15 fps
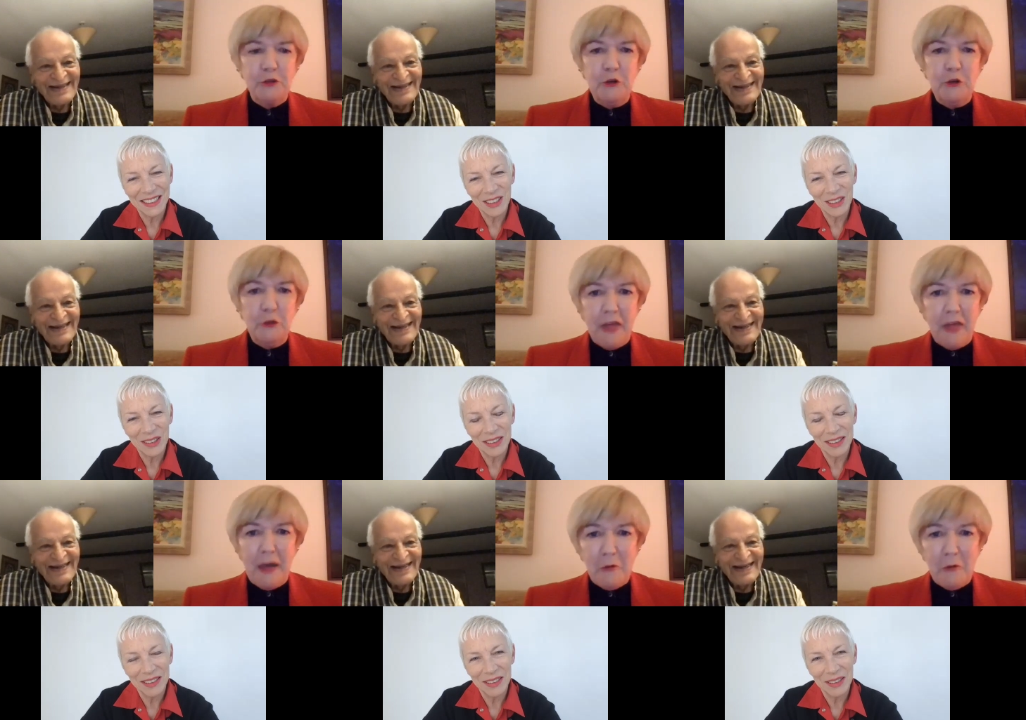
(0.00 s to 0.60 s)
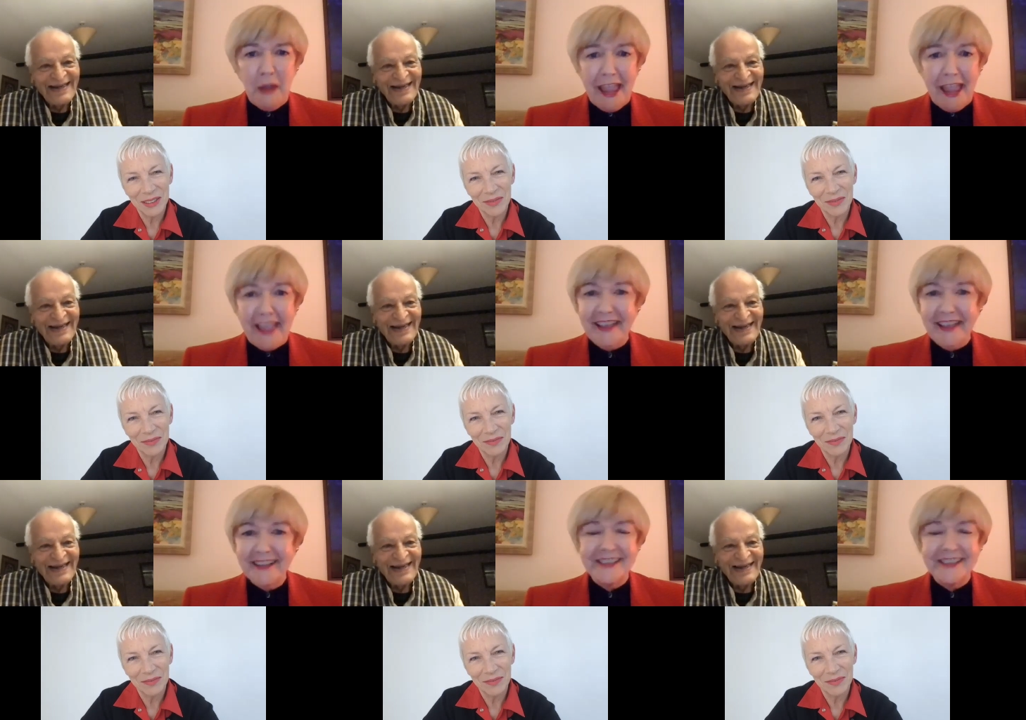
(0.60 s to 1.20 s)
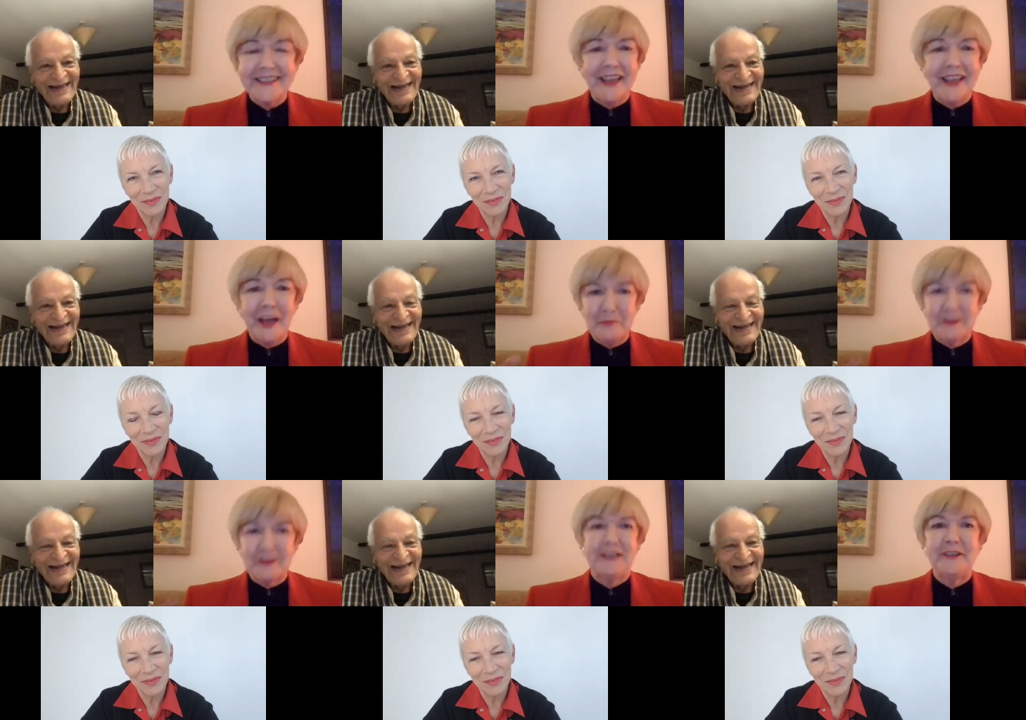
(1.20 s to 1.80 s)
Speaker 1: all that way. It's
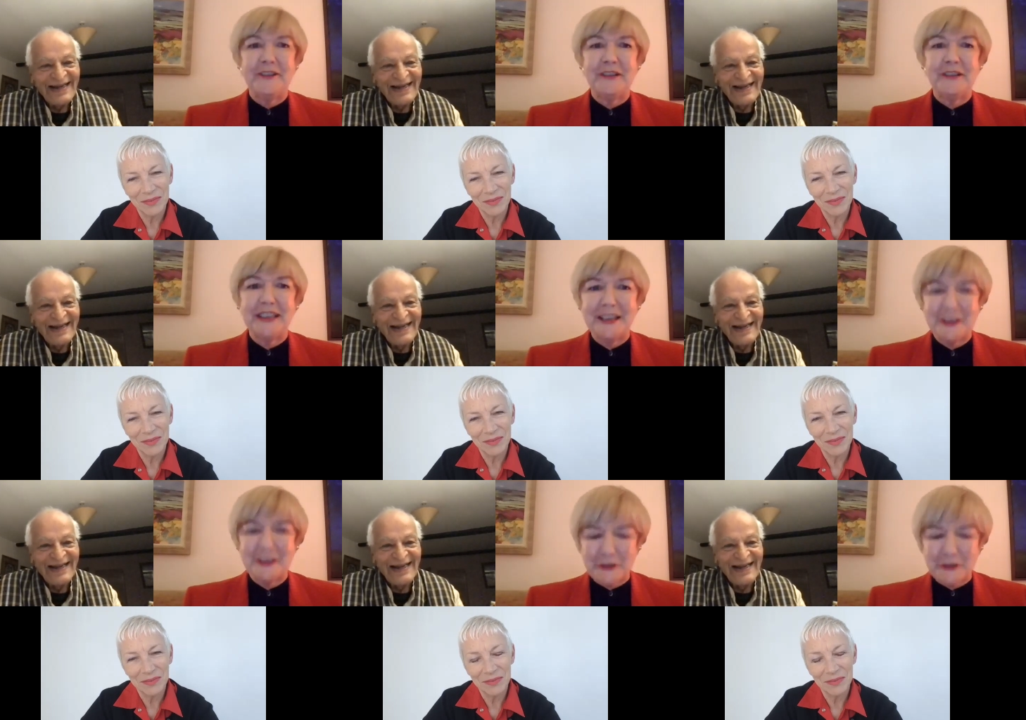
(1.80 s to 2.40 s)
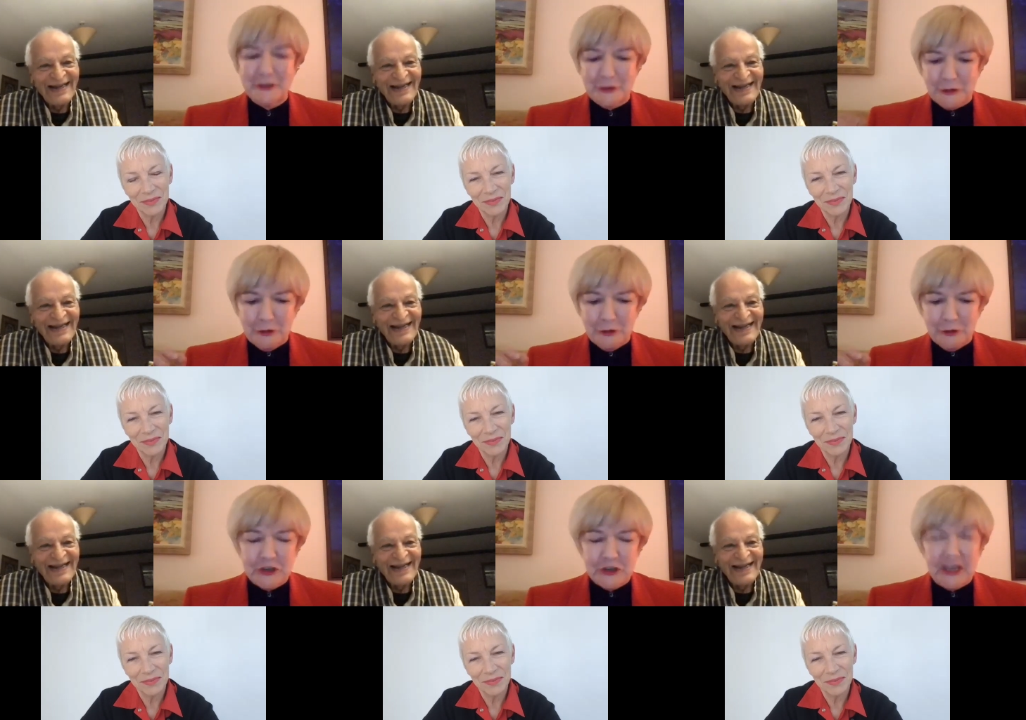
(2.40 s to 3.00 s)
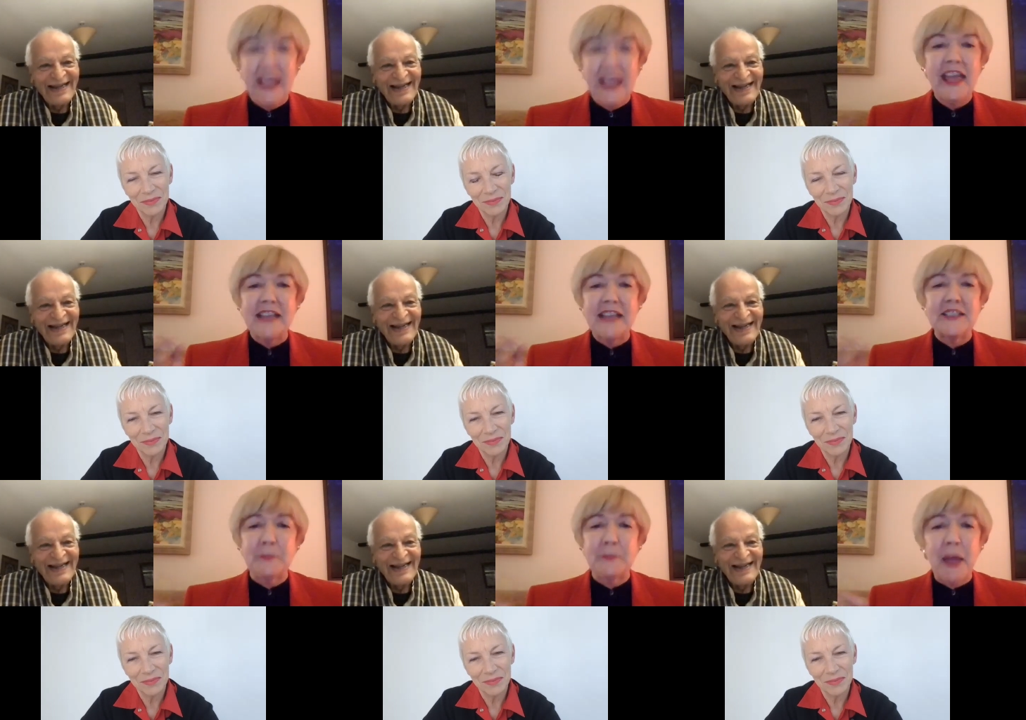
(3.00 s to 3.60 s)
absolutely astonishing,
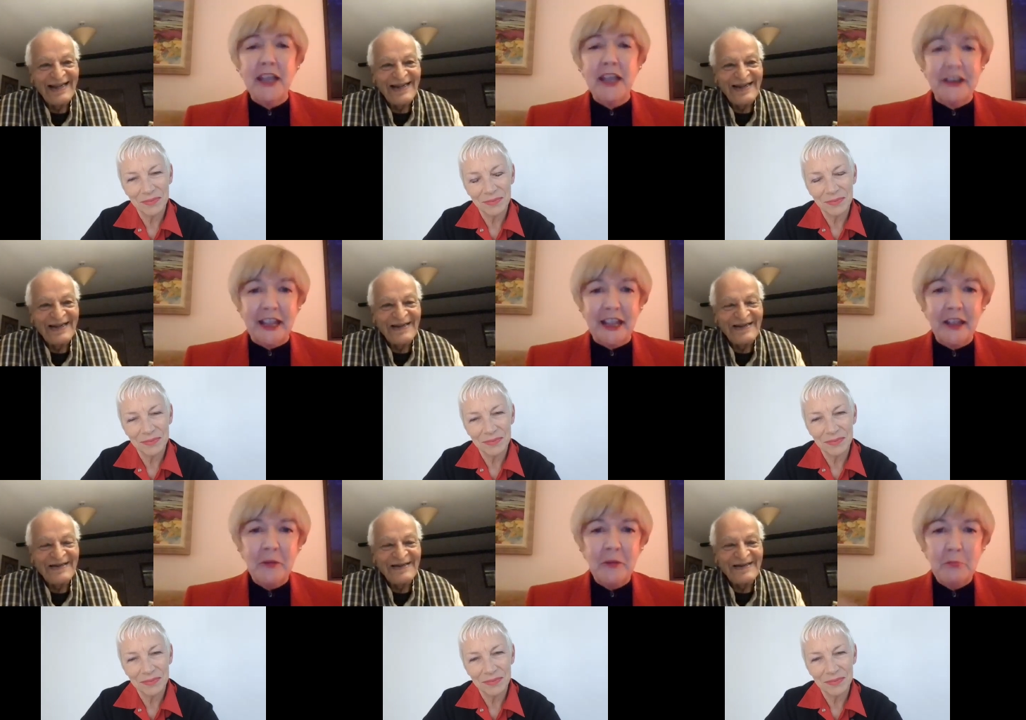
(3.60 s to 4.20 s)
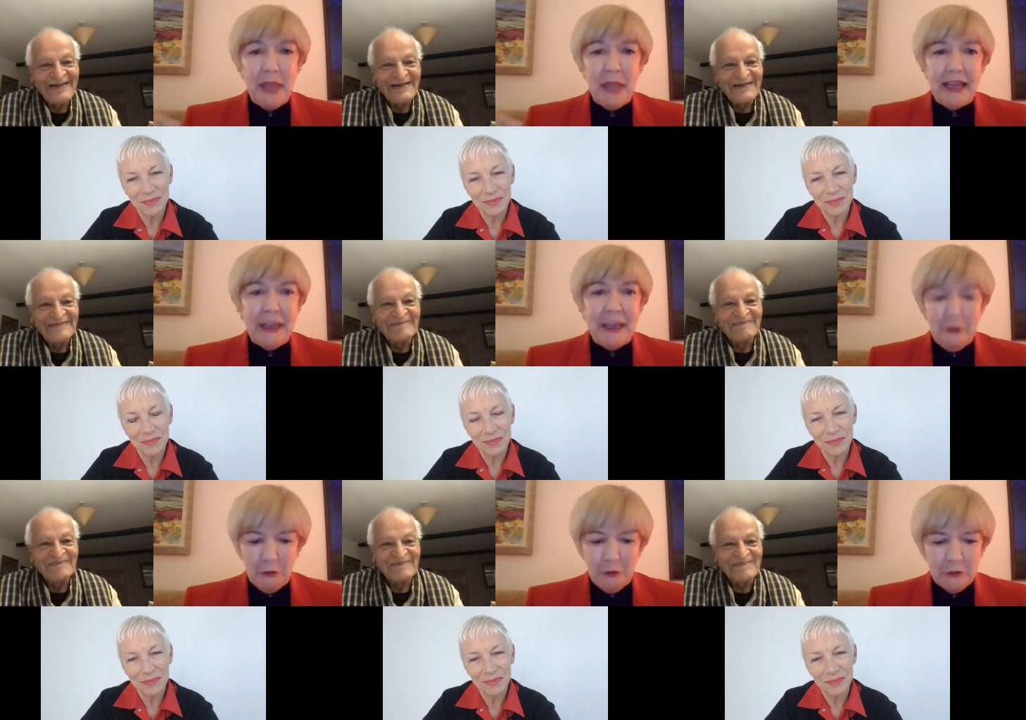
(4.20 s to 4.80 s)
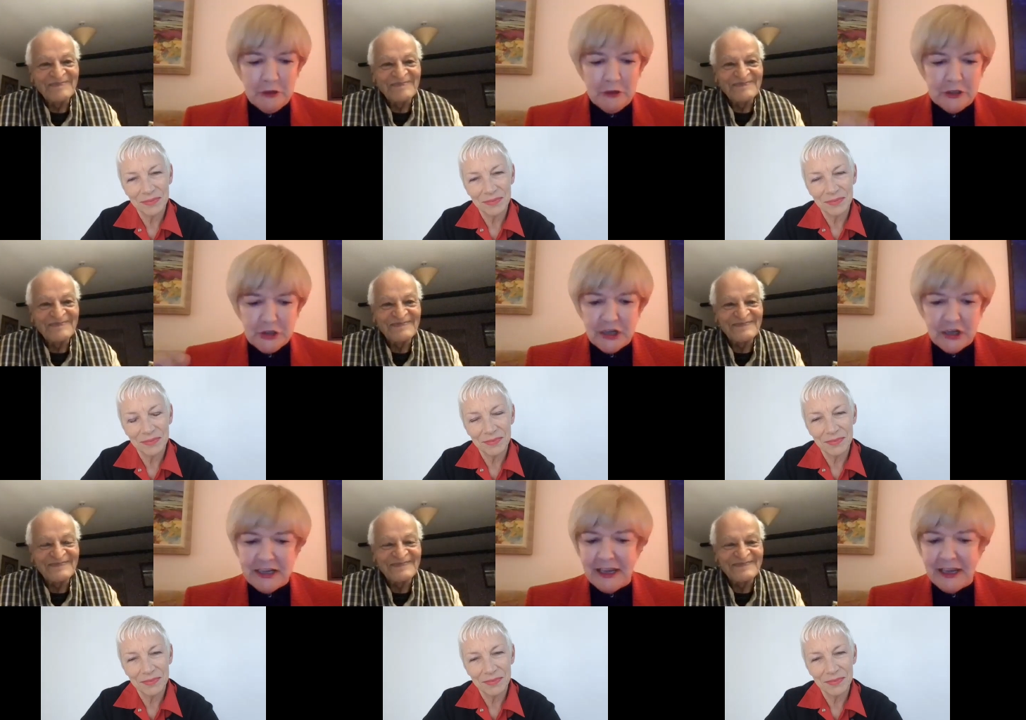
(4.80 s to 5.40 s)
inspiring many on the
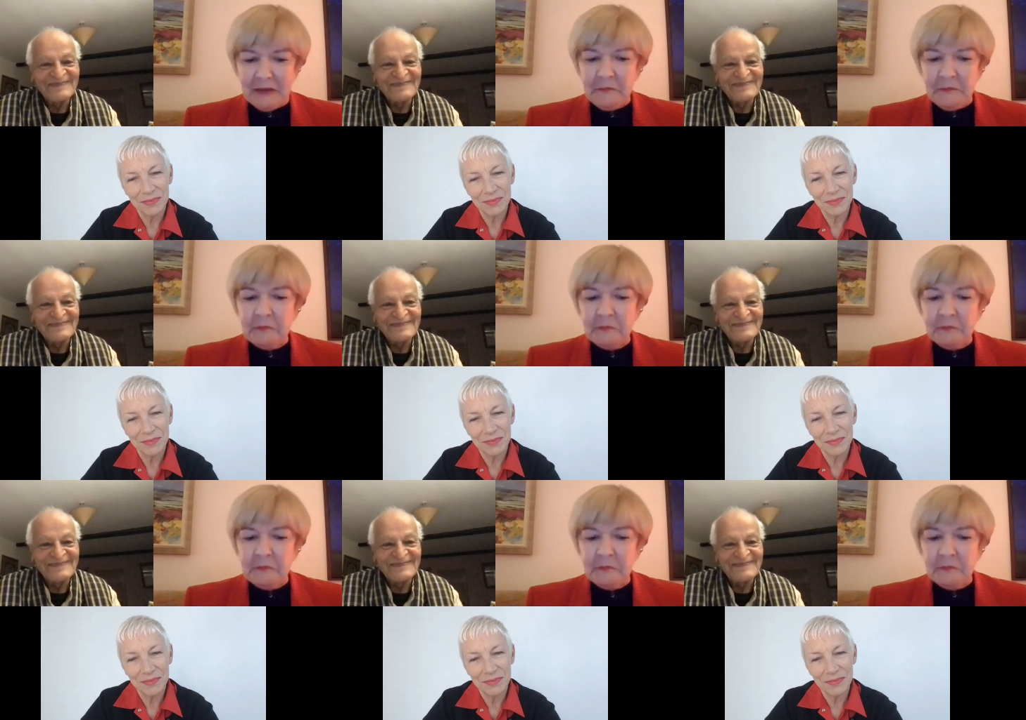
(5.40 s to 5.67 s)
journey.